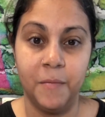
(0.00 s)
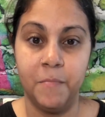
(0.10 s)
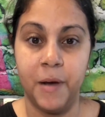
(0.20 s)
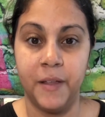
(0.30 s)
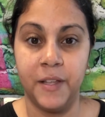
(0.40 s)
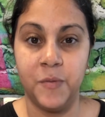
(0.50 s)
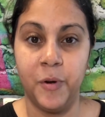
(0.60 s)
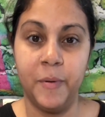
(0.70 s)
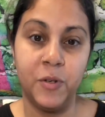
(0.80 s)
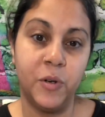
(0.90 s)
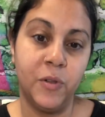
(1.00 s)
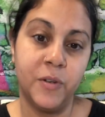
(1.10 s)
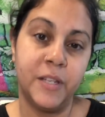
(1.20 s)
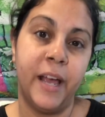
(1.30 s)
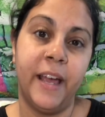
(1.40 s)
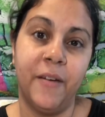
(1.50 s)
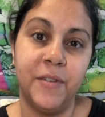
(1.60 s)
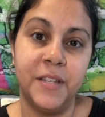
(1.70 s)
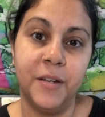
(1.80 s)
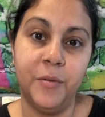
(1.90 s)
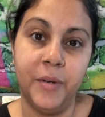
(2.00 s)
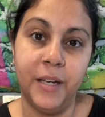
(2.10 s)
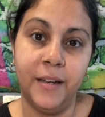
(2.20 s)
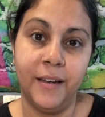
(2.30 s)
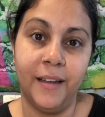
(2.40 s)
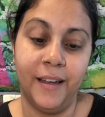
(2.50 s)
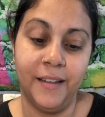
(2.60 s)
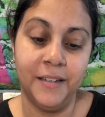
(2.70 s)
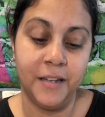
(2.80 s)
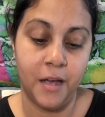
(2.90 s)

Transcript: But that's pretty much what it looks like every single week. And